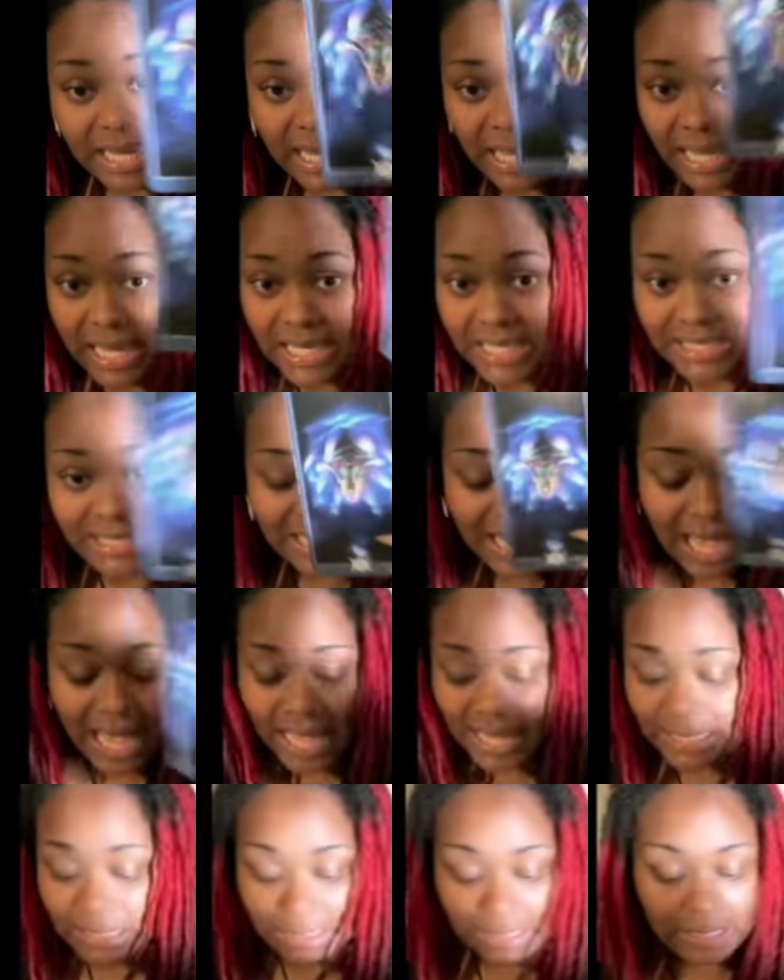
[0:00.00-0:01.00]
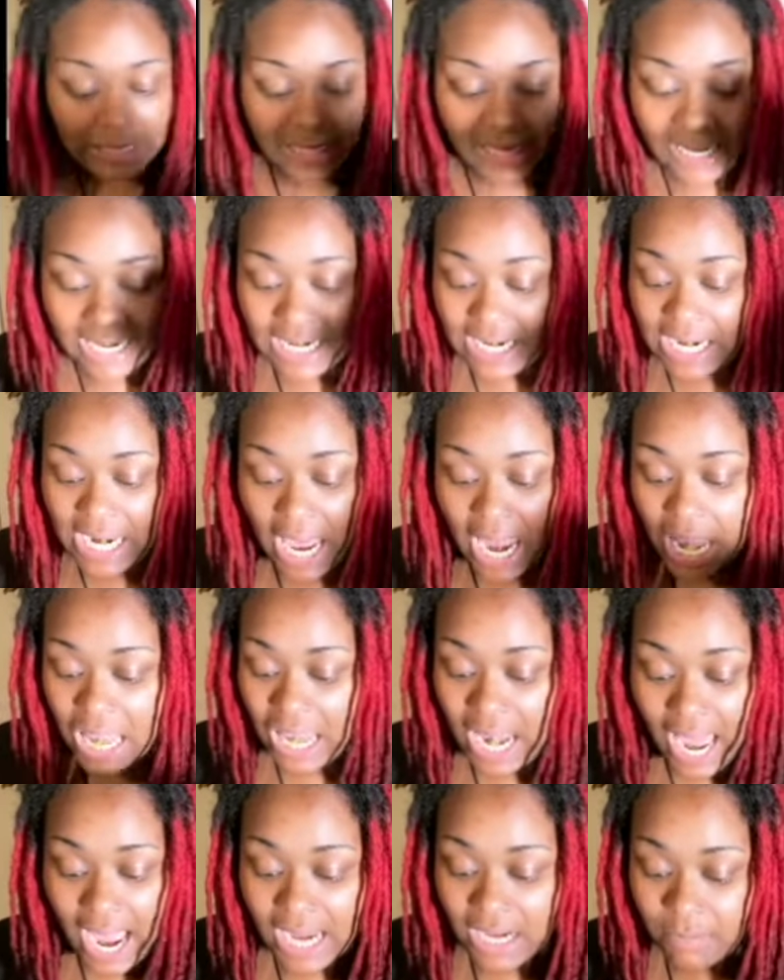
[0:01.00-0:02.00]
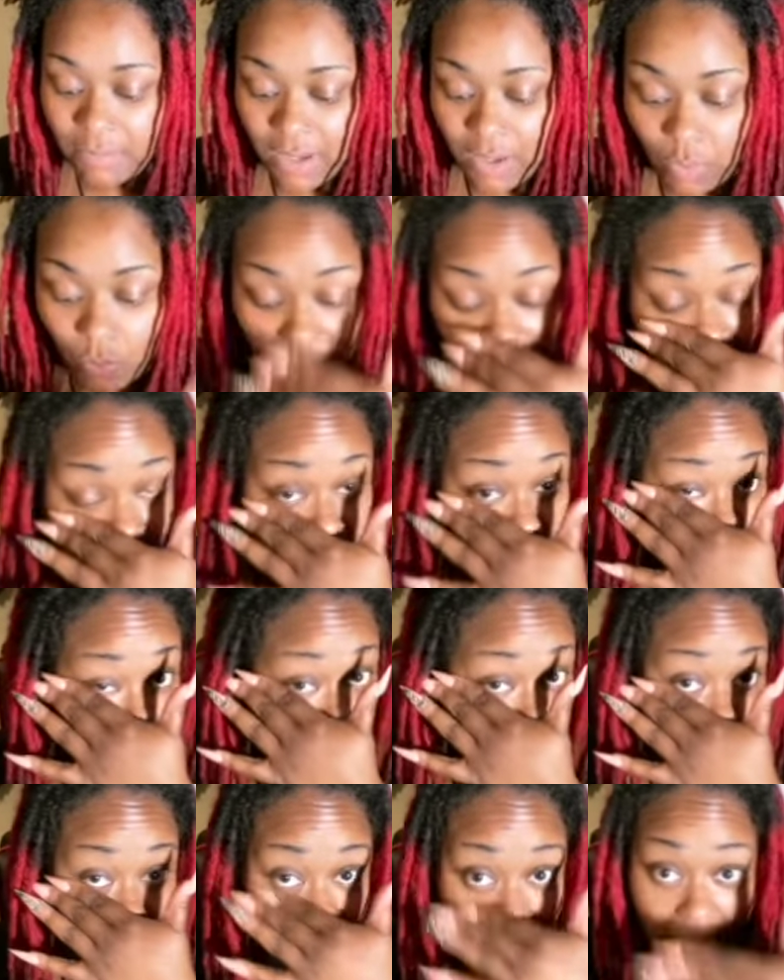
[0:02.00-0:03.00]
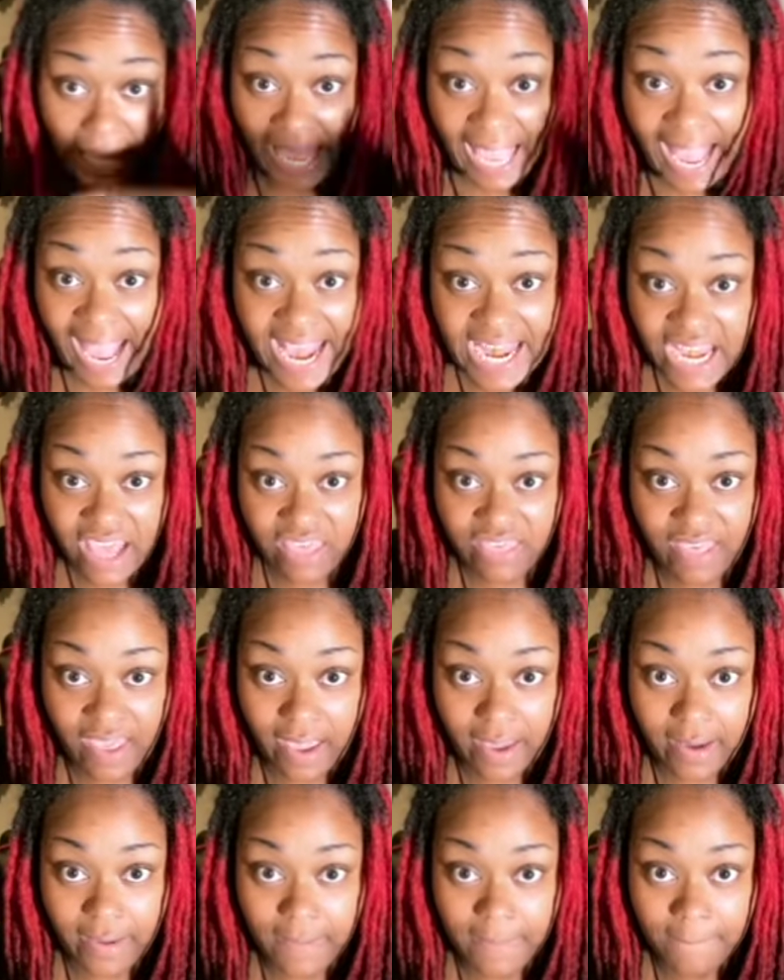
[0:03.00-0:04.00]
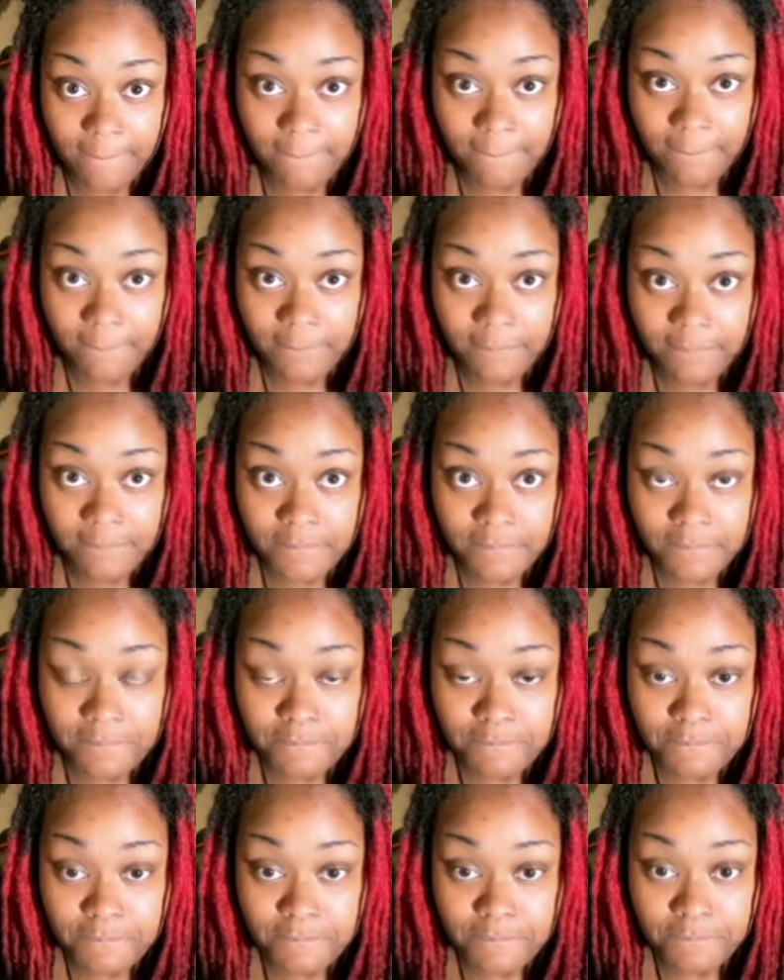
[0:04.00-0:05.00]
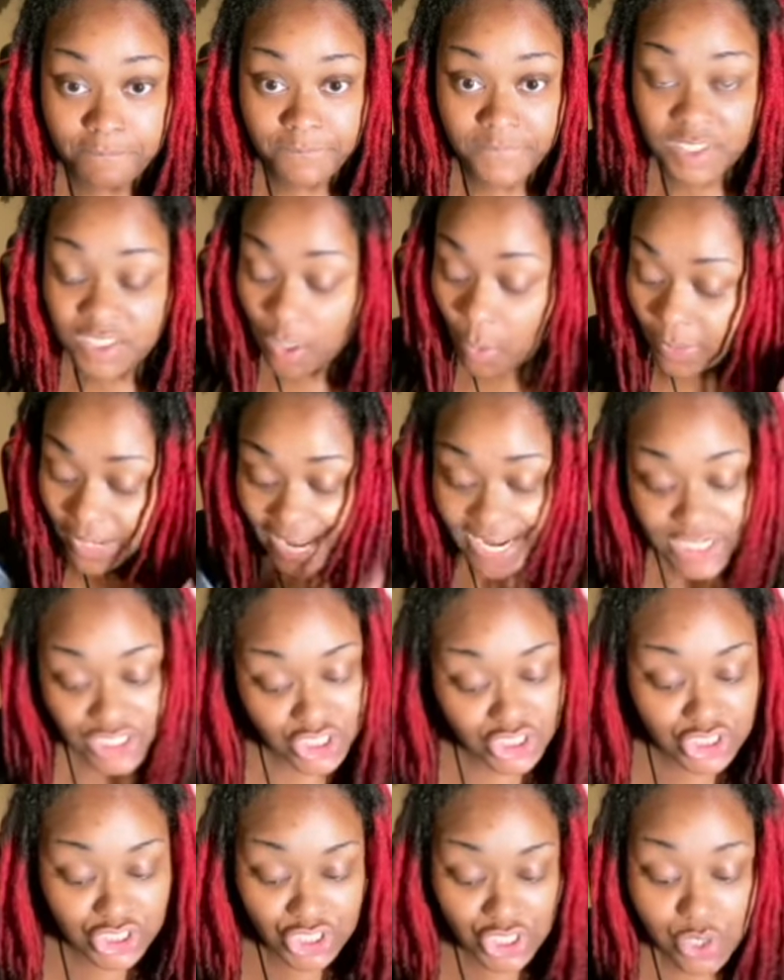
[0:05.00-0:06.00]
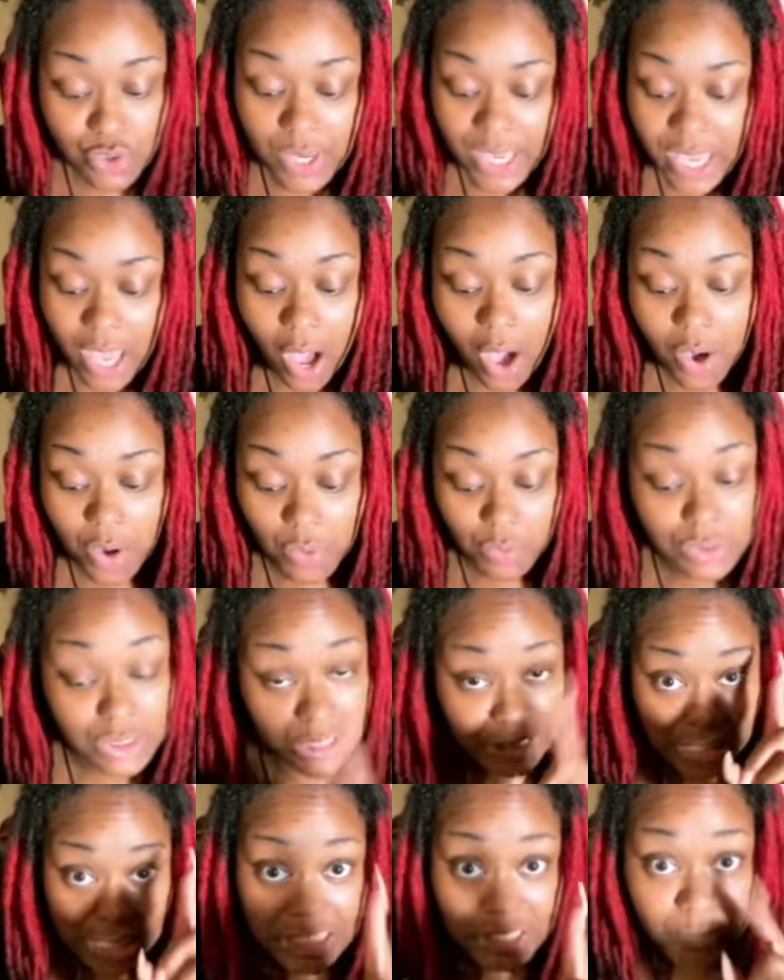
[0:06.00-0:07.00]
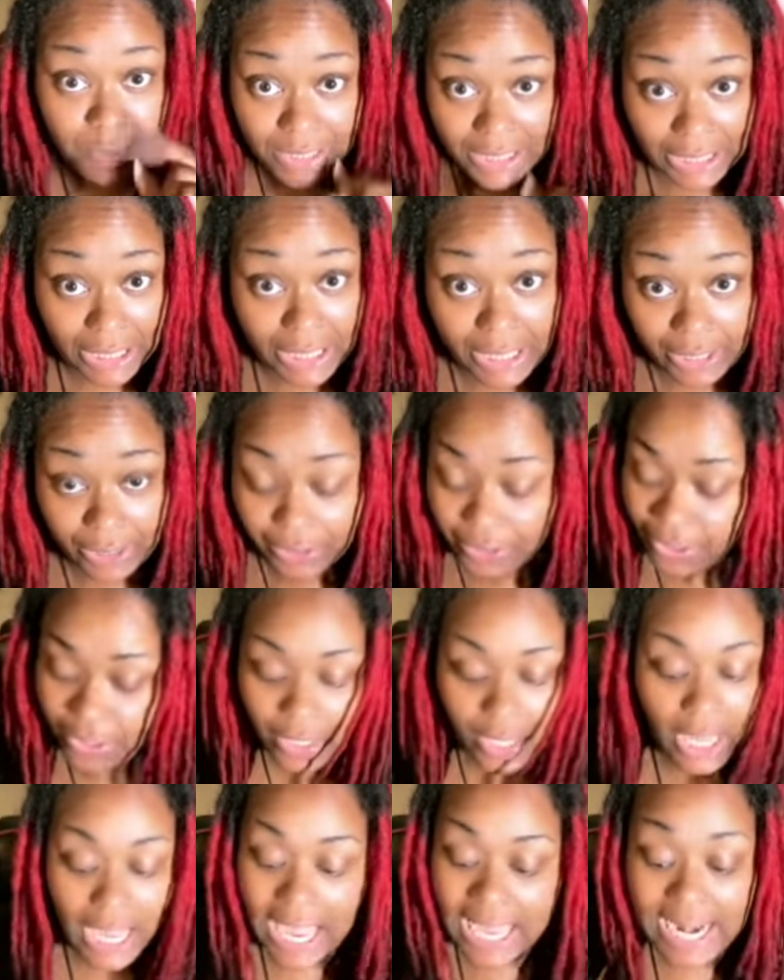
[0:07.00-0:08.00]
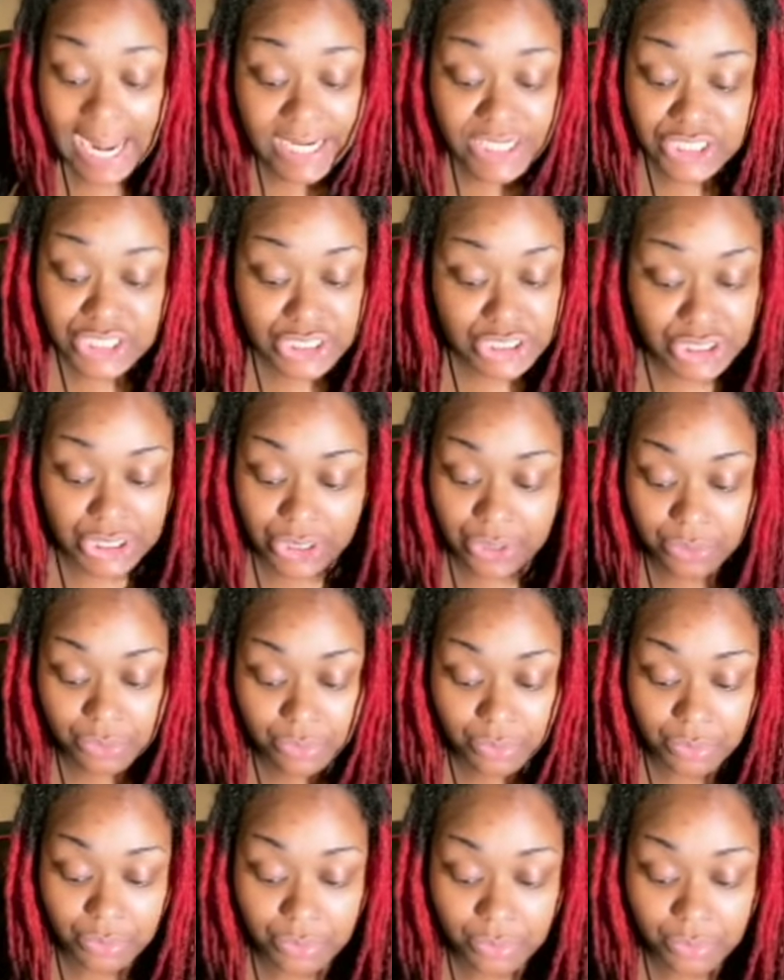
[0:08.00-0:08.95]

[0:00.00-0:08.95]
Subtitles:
He is not in alignment with anything. So it ain't just you he owes. Let's be clear. It ain't just you.